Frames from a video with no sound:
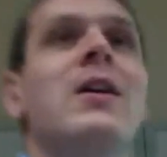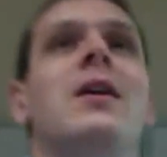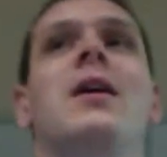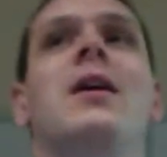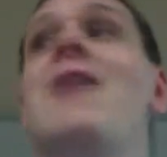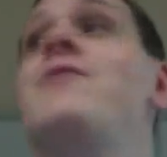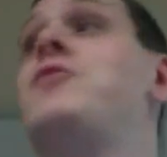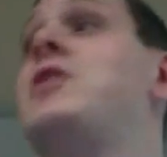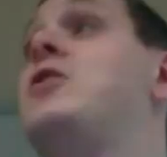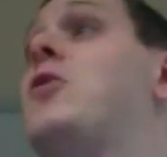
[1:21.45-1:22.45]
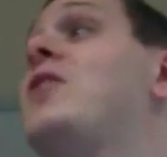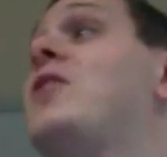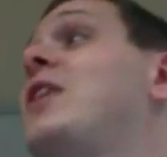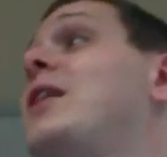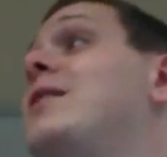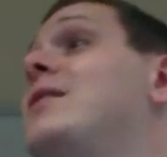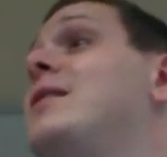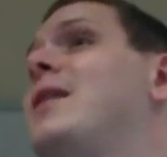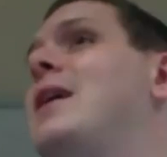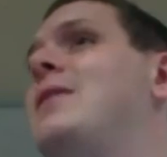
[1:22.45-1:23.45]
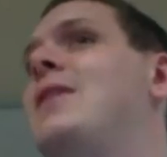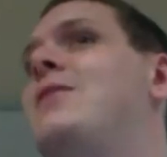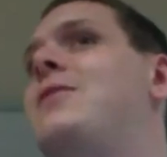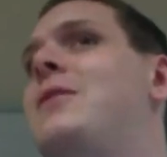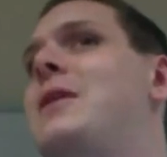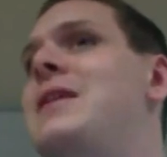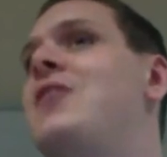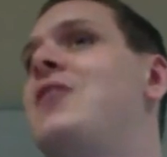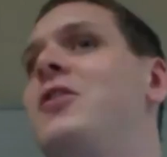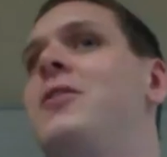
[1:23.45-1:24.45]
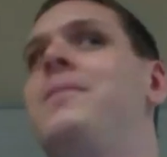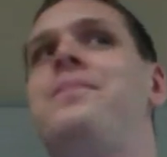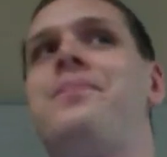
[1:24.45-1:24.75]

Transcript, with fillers: Uh, I haven't written your question yet, and that's intentional